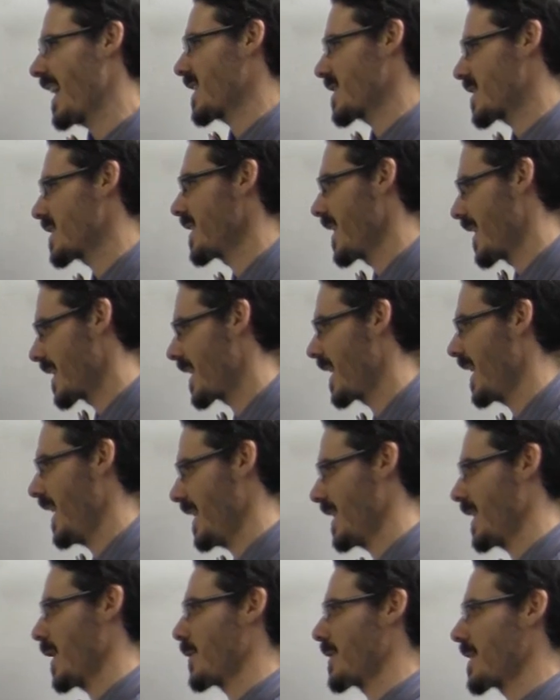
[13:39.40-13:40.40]
actually I
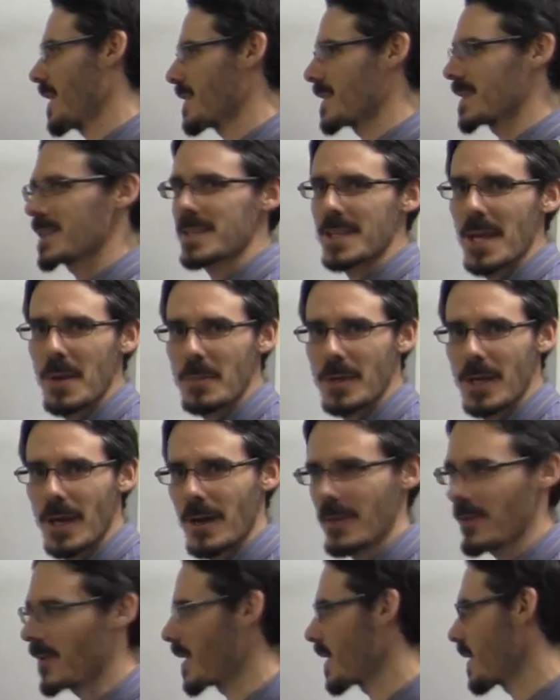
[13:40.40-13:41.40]
can go another step,
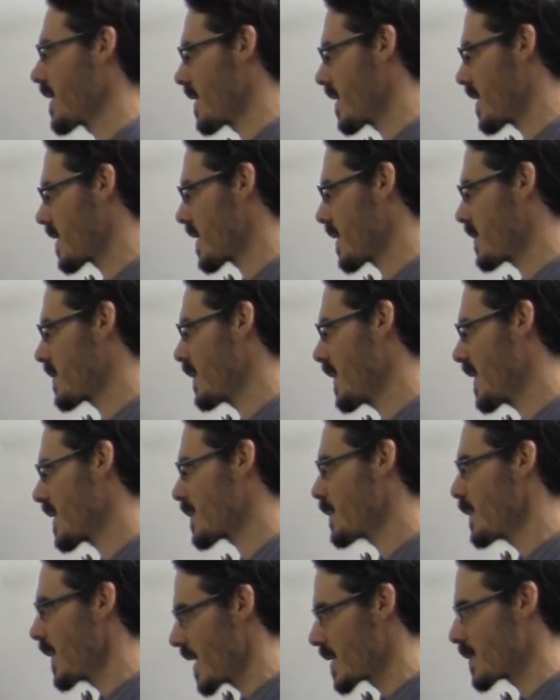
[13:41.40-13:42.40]
can't I? Because as
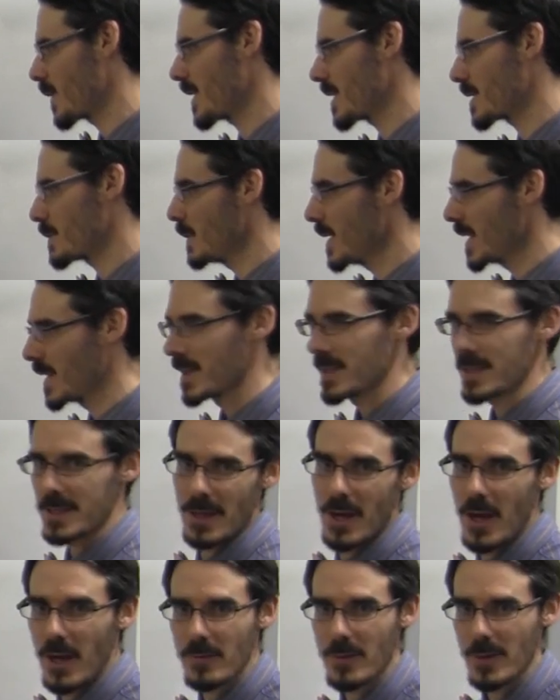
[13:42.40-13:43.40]
well as minutes,
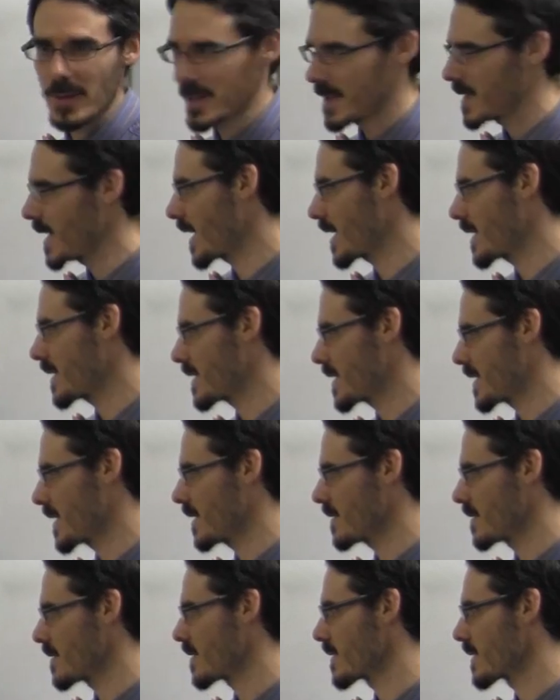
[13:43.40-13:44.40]
I've got seconds to
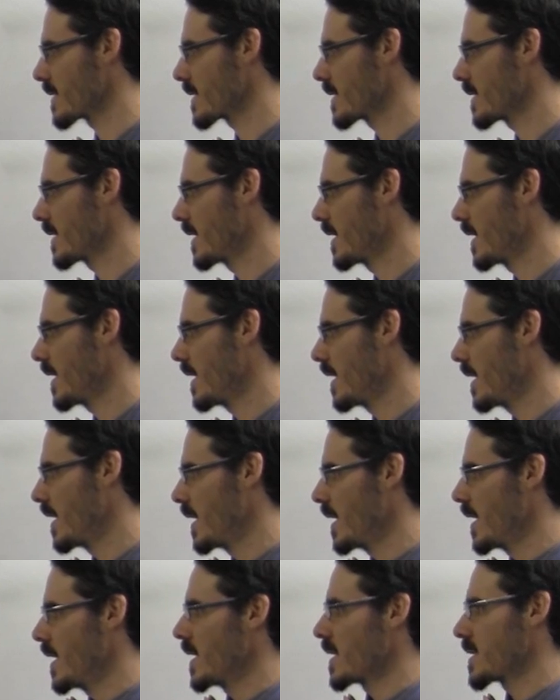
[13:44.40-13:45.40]
use.
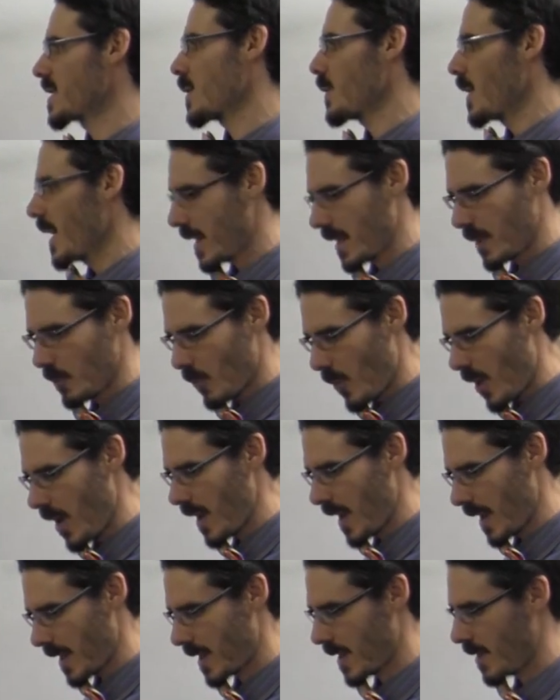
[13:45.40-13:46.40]
So I,
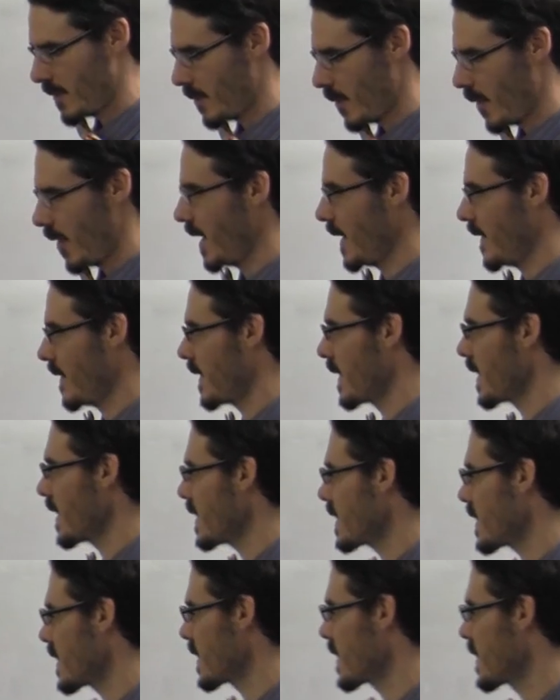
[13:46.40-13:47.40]
while I can write
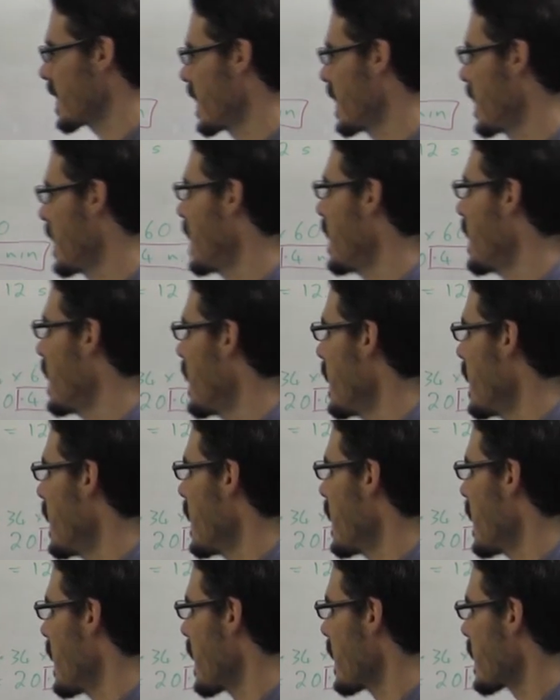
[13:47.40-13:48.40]
this
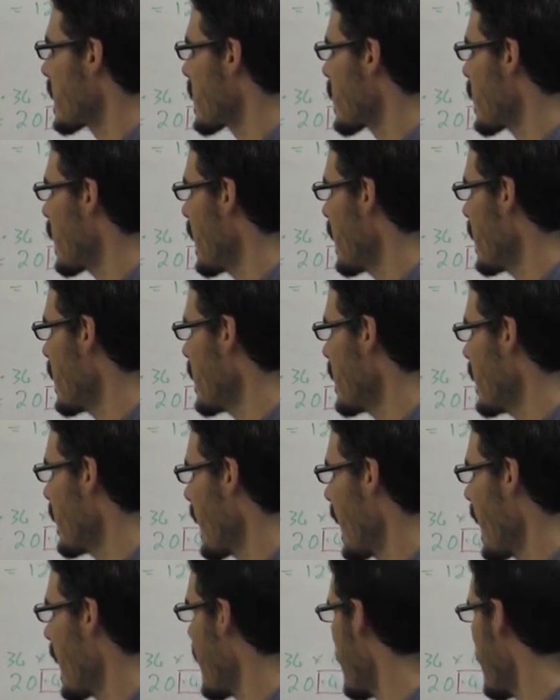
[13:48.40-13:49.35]
as 12